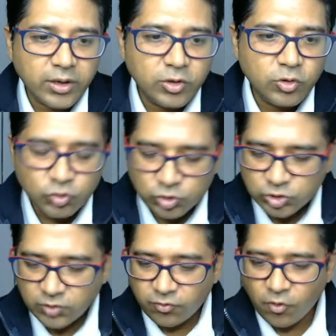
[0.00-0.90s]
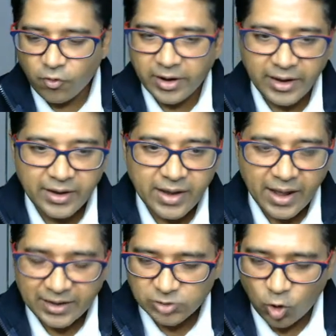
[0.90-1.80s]
use the forehead
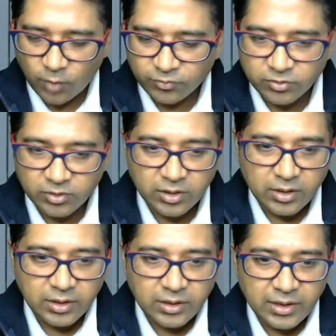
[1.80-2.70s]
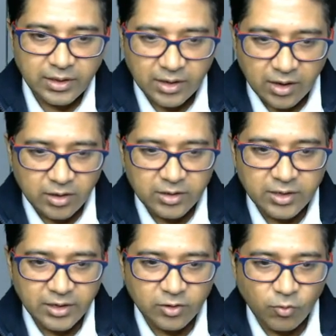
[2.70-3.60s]
as an option.
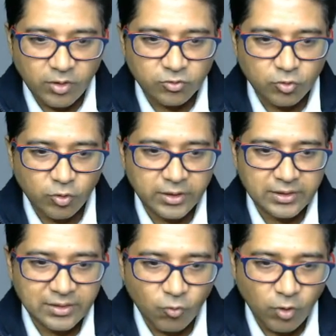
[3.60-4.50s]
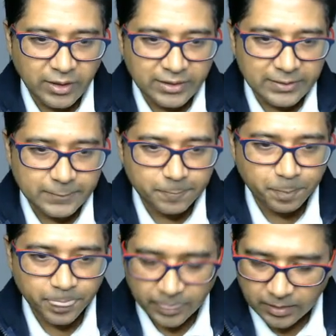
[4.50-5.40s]
Earlier it was showing the only the
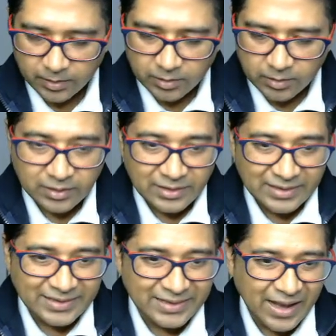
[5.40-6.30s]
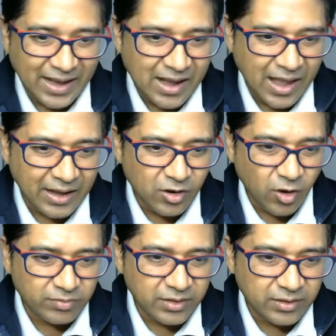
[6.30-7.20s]
10 line
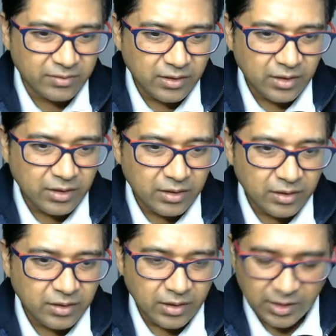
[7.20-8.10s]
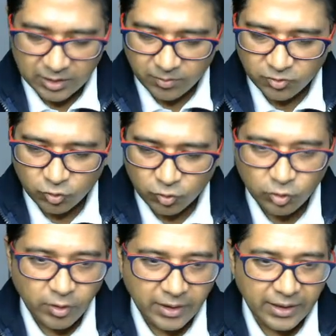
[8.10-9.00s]
of this. Let me show
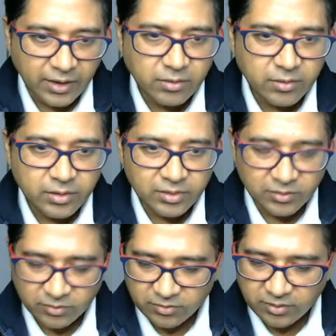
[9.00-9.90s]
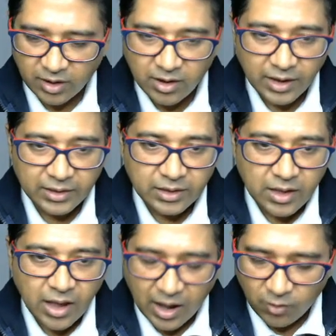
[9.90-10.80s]
you again. This is 10 line.
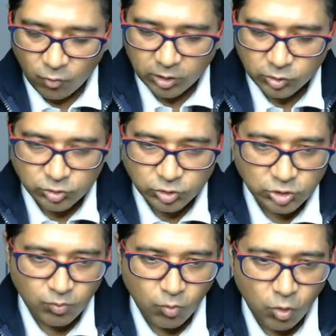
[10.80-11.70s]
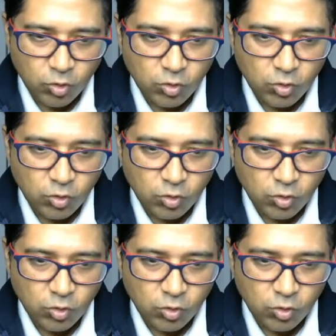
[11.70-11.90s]
I want to see more,